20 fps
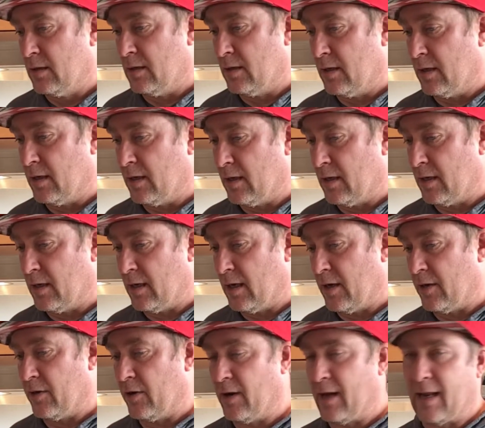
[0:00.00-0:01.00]

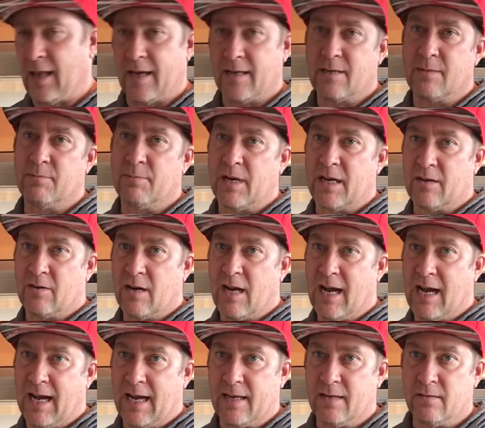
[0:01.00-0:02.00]
Although I like them better
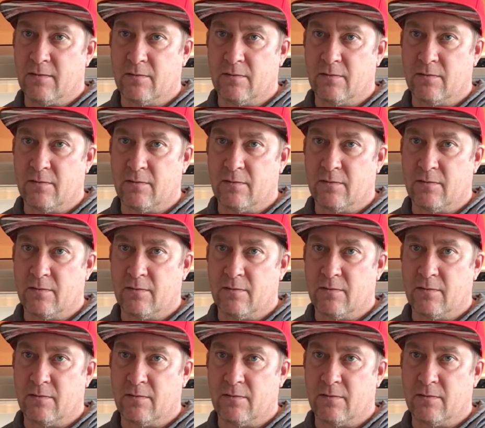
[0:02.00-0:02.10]
hot.